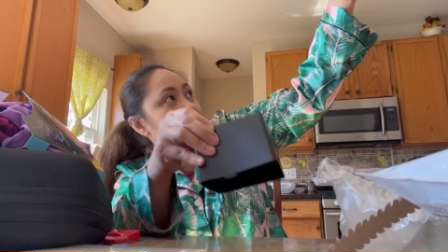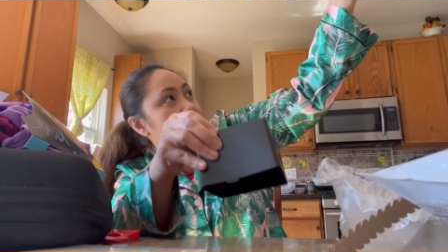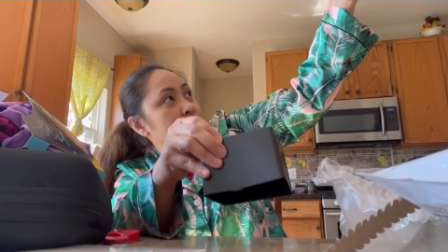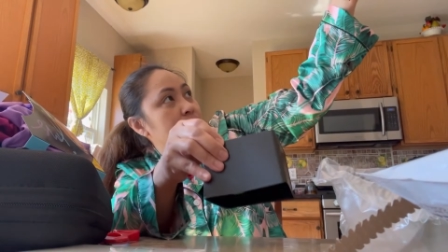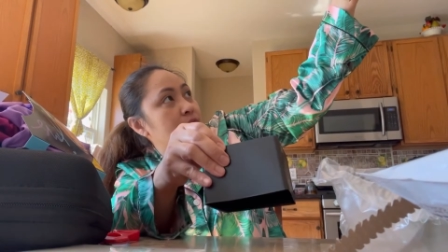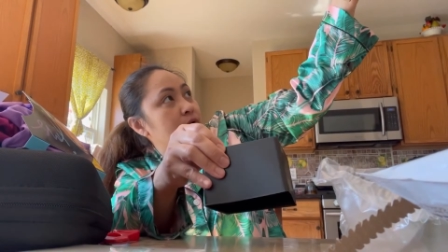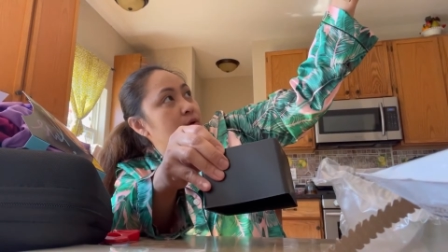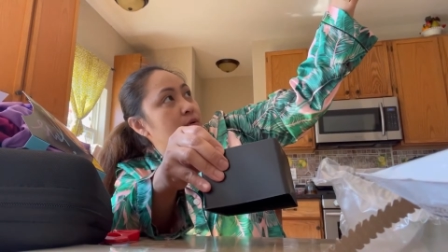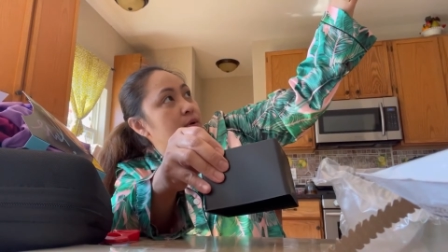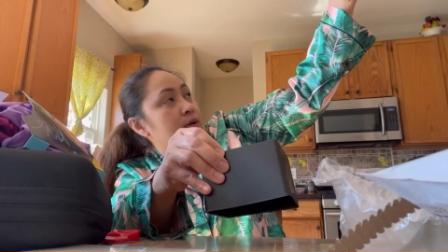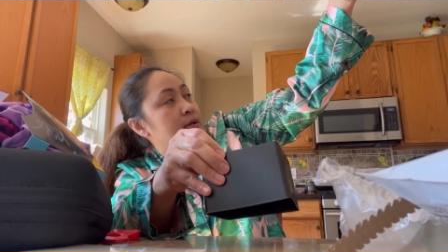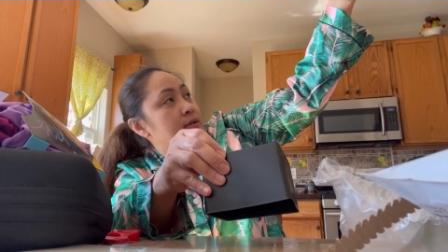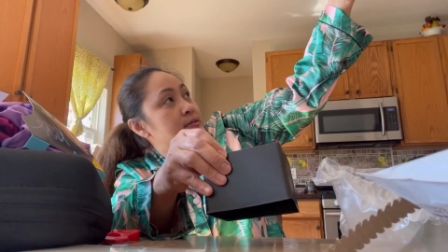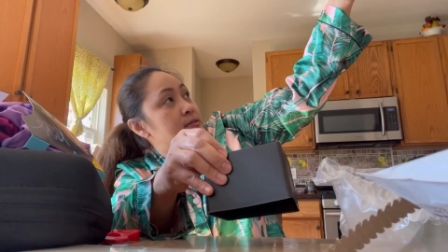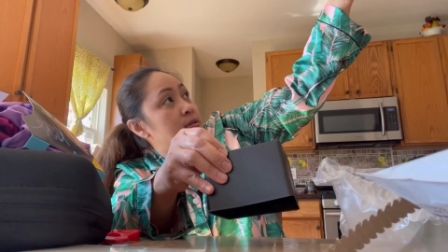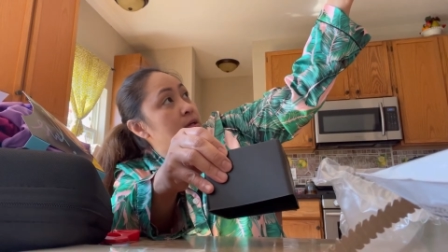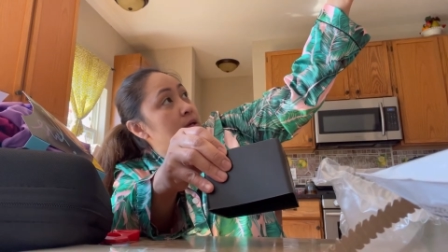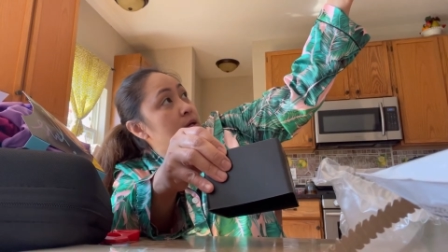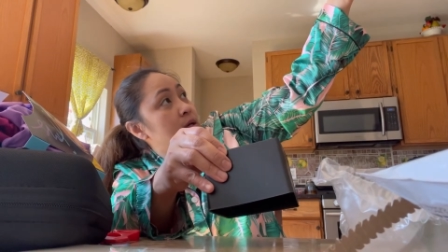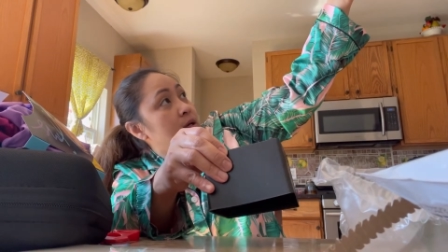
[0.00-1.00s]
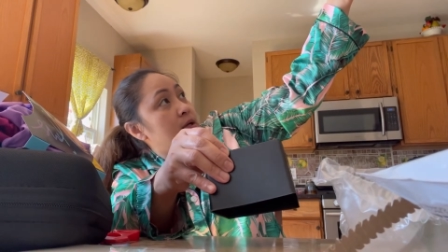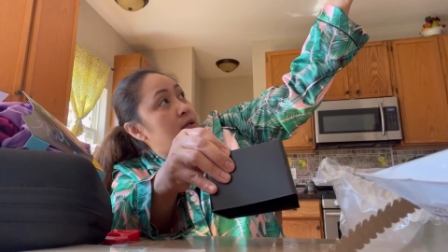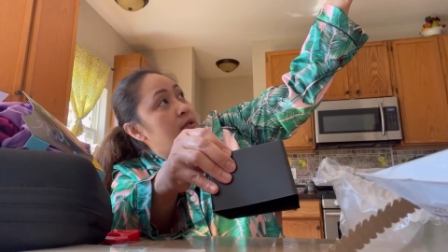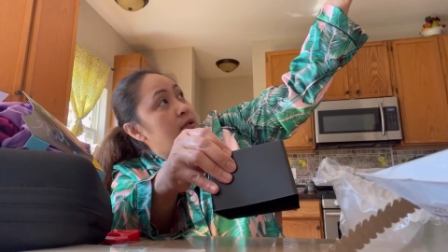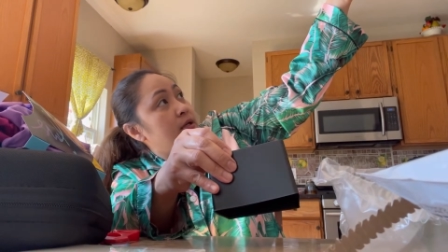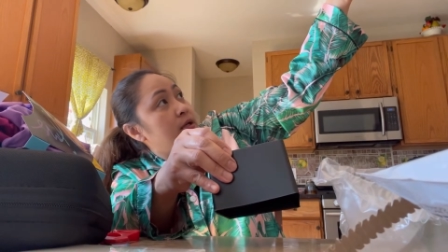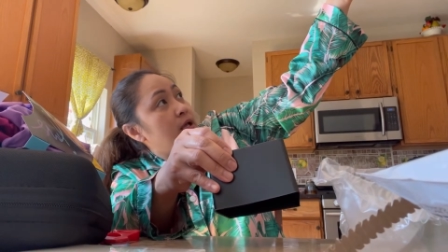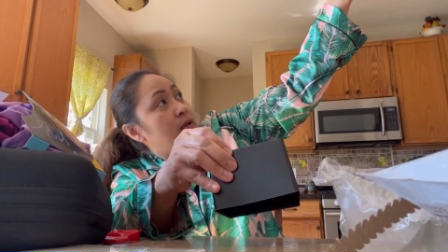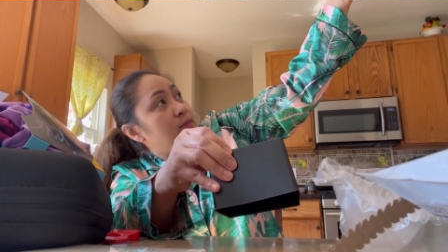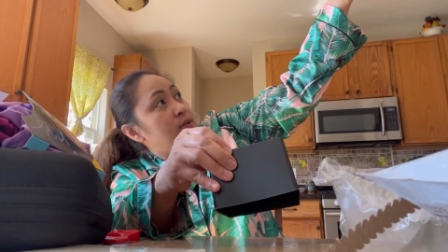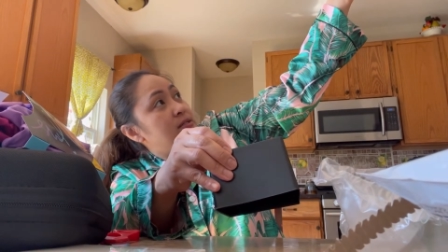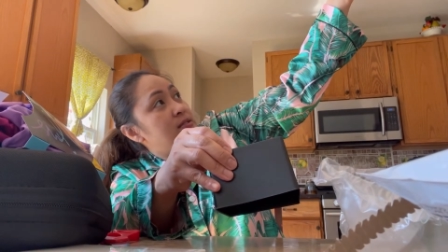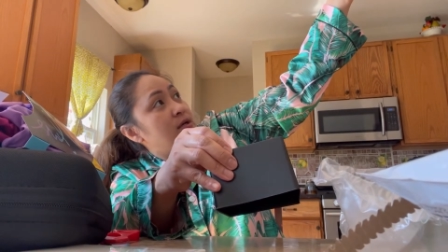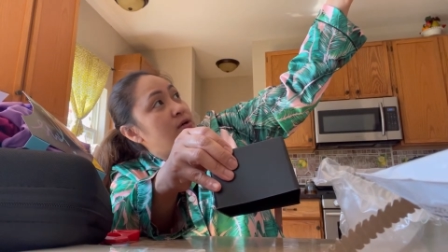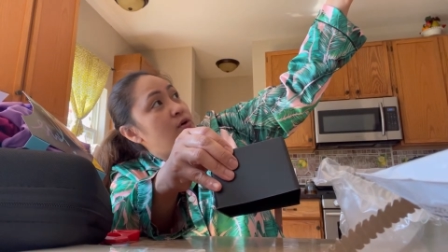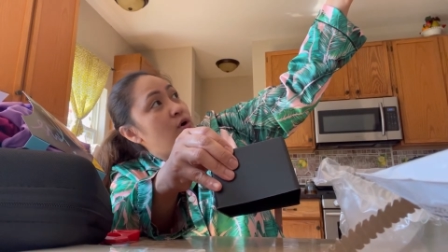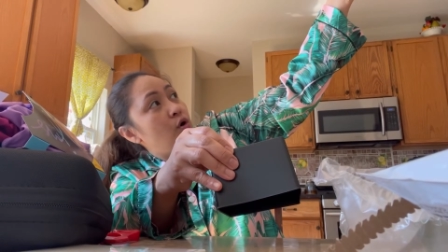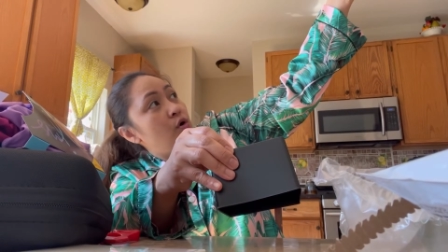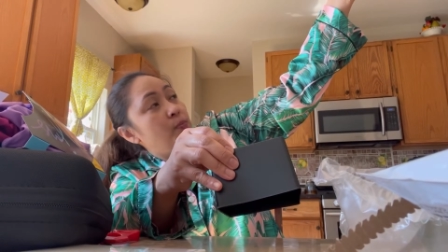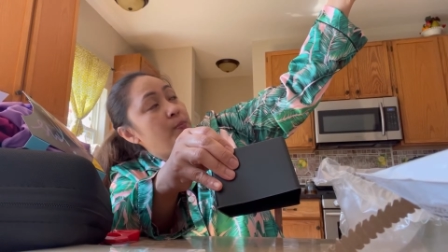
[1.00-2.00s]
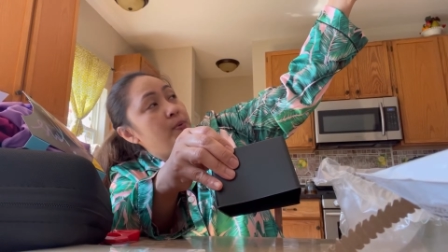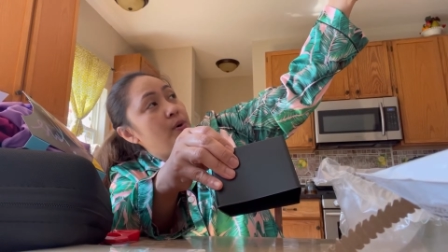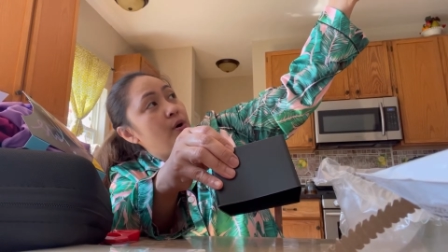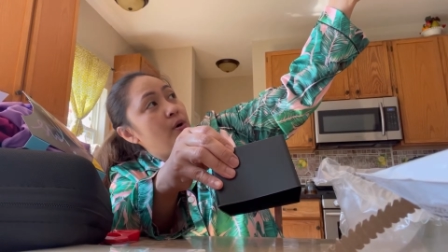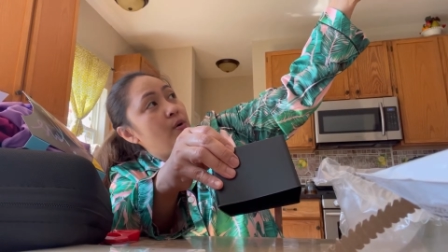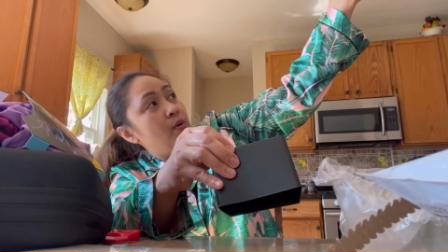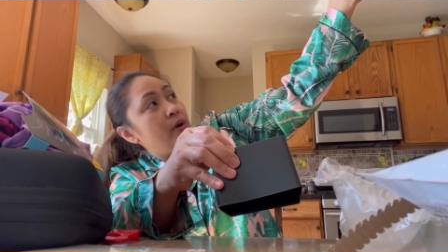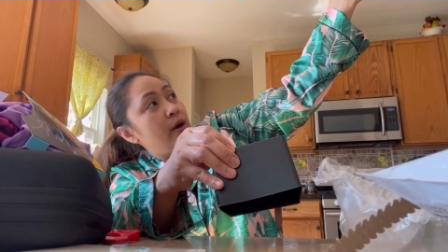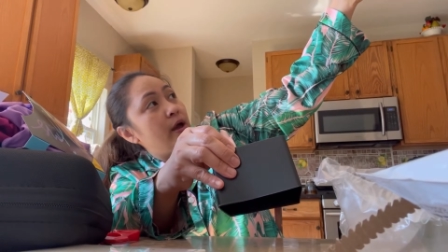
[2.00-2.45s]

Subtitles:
know what is the name. It's a GoPro